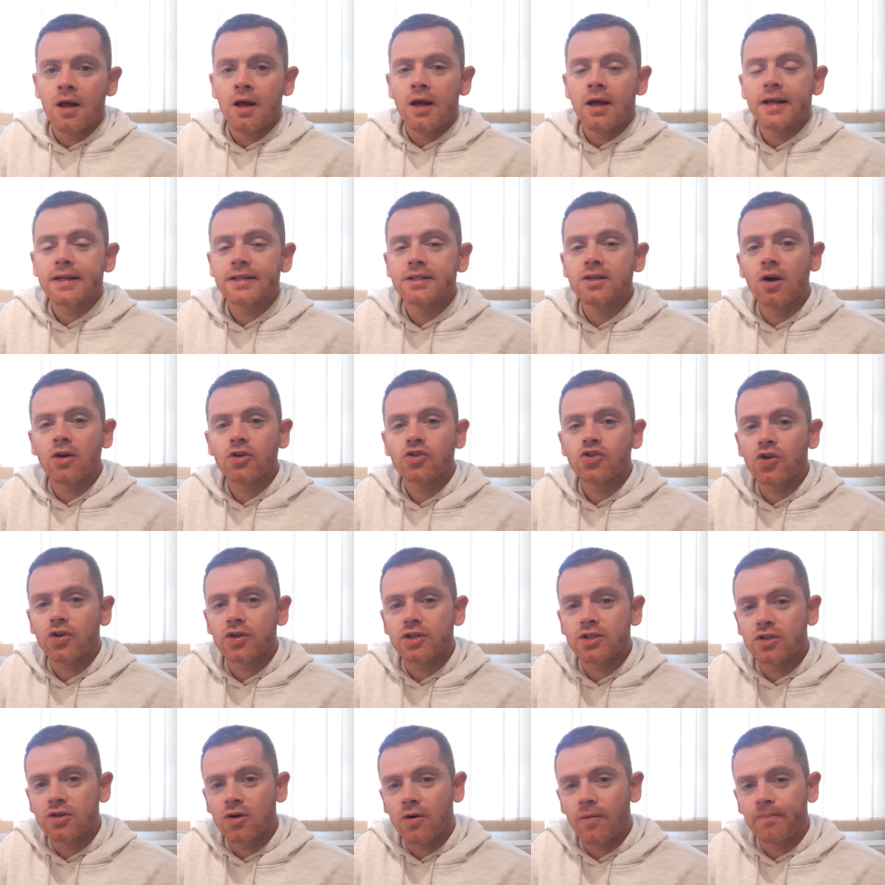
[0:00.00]
is not
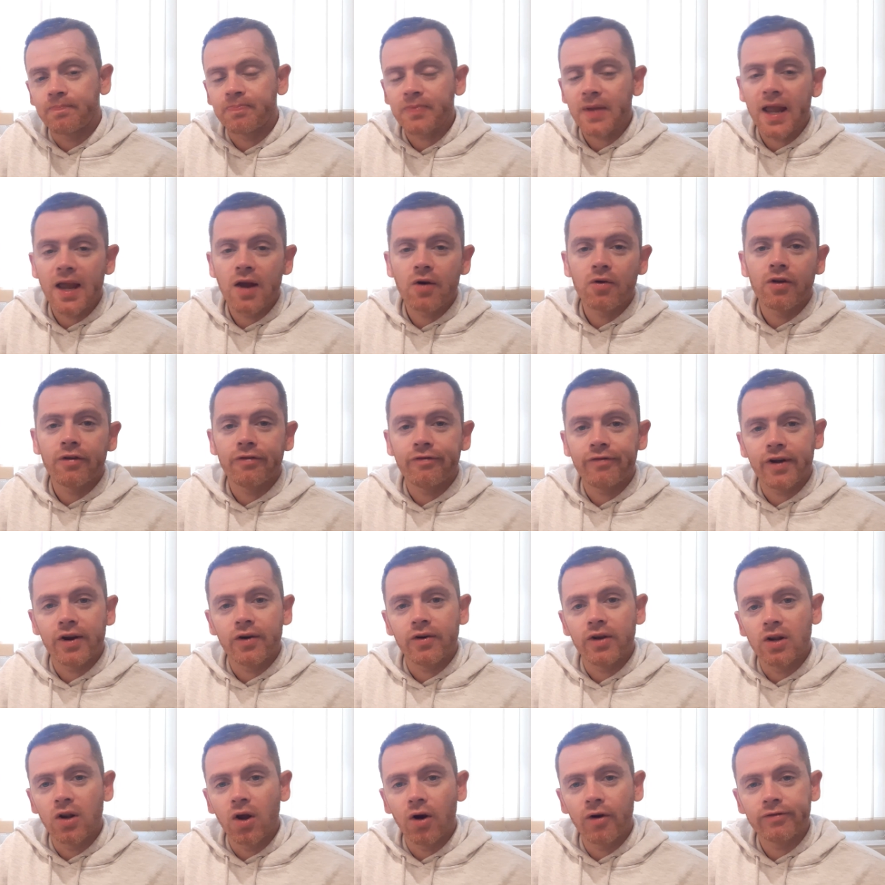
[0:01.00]
just some
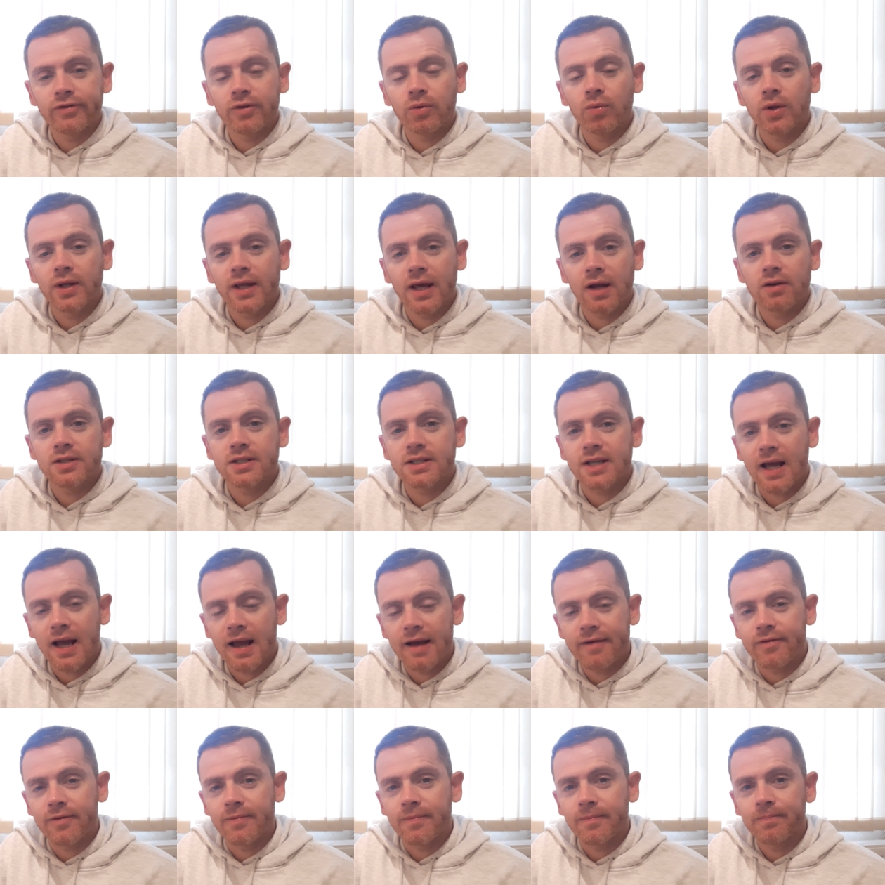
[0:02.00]
airy-fairy love that will get us to
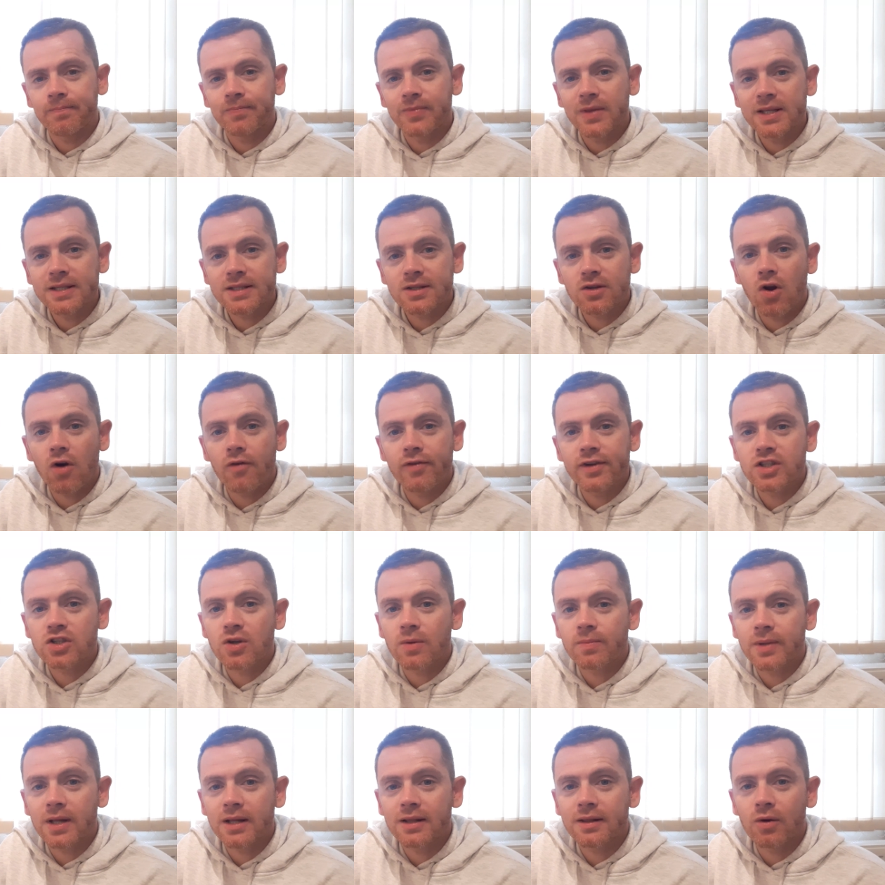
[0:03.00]
heaven. This love is
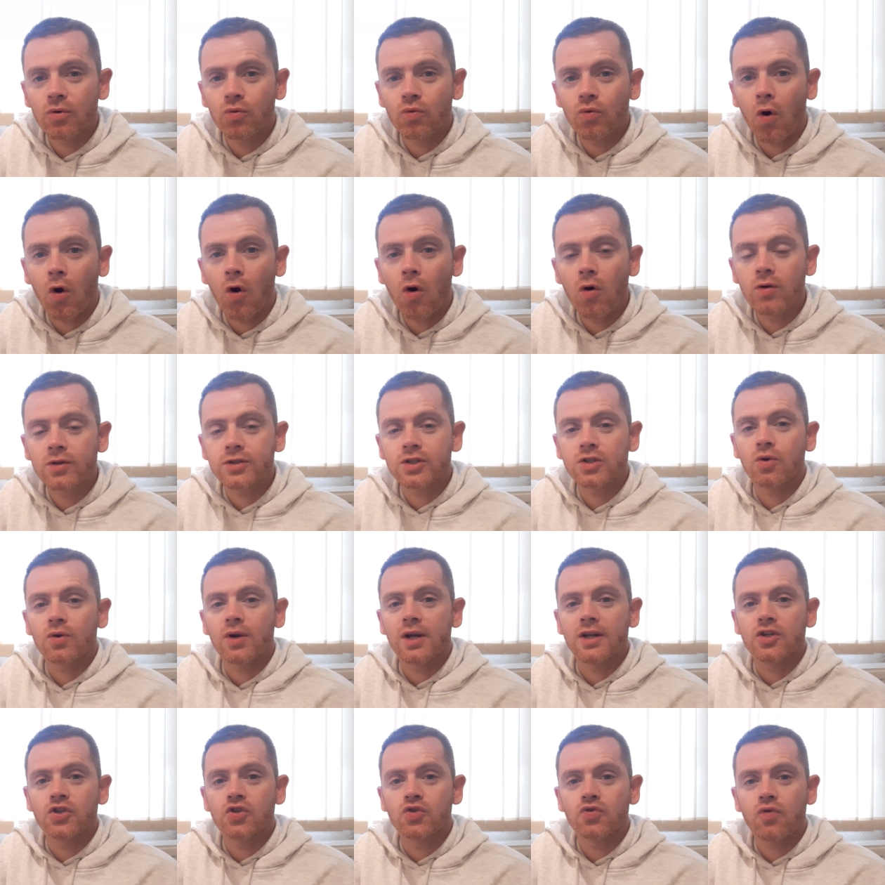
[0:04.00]
something that also
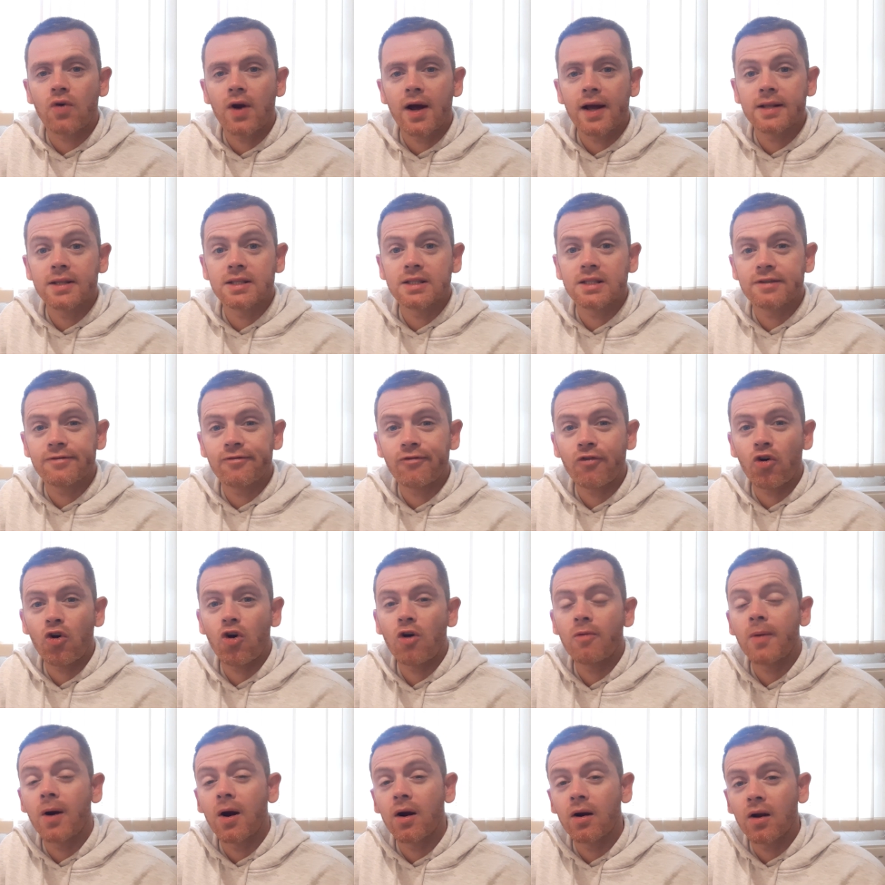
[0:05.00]
can
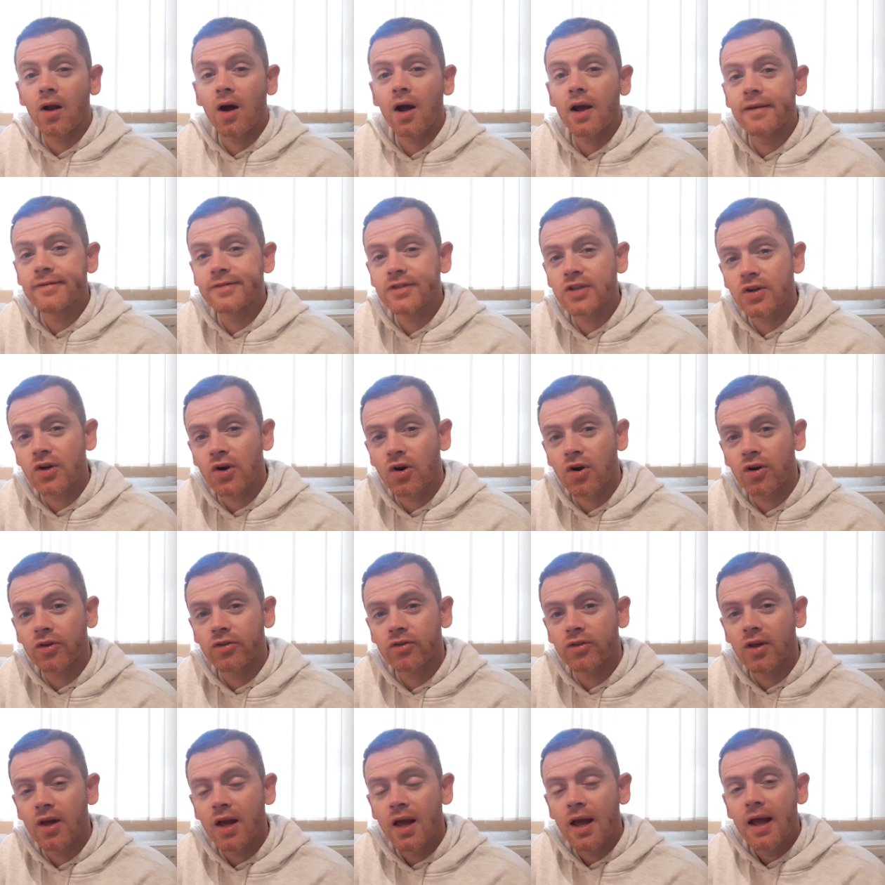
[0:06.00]
transform our lives on
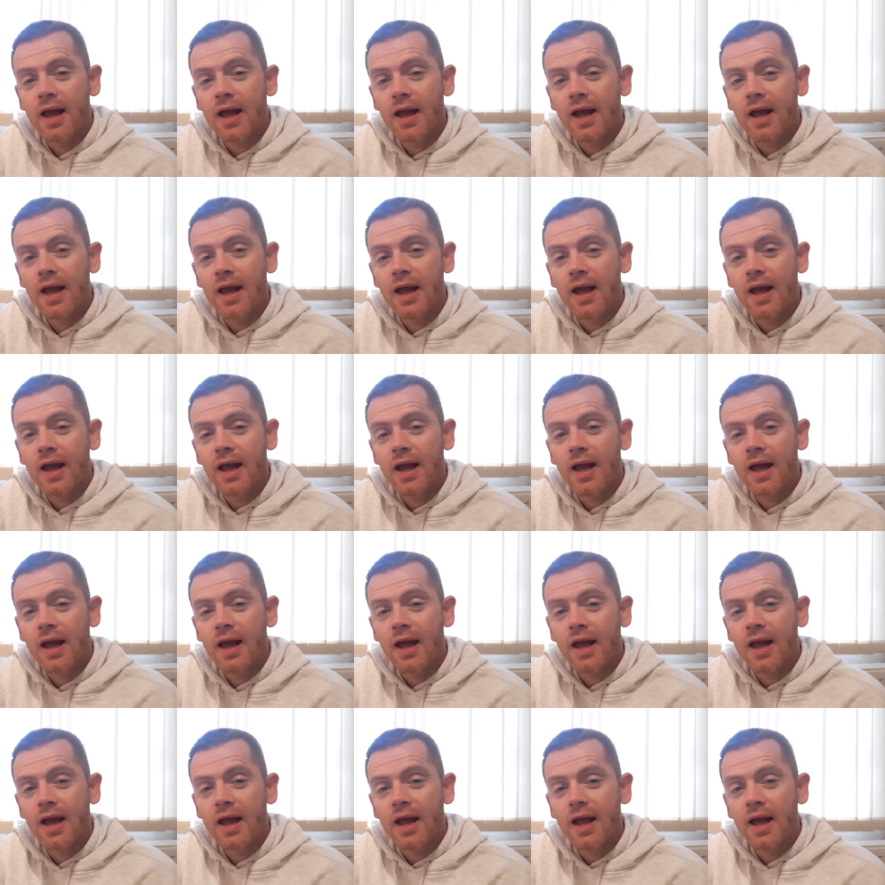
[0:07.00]
earth.